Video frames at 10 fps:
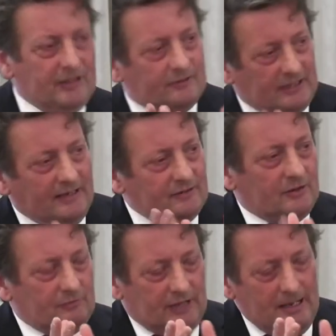
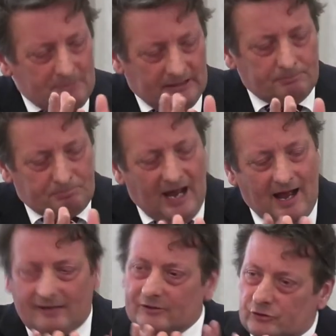That in
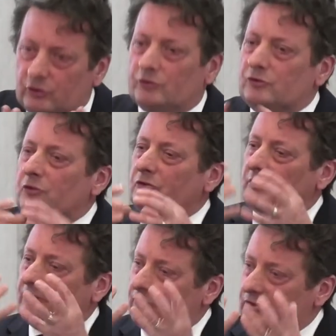part is good news
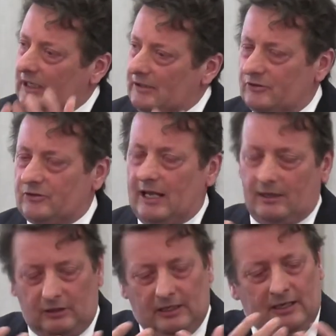in the sense that